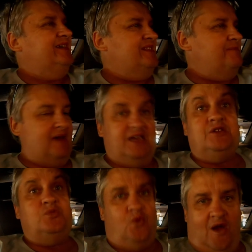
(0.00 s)
The
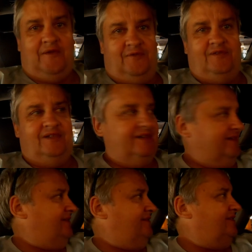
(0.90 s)
Baker's Wife.
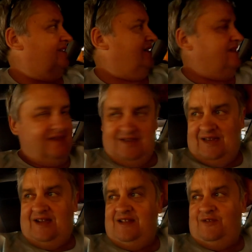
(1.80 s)

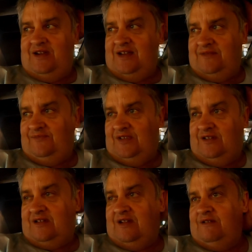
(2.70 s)
Anyway, I'm
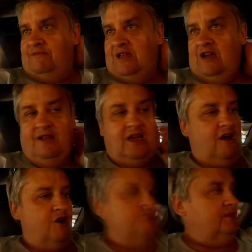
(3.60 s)
going to go
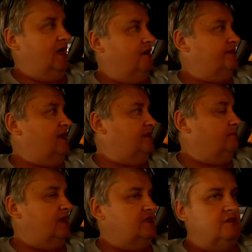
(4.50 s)
home now. There's nothing
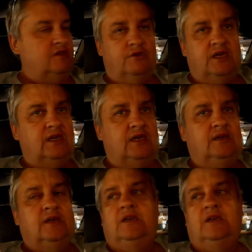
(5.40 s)
much doing here.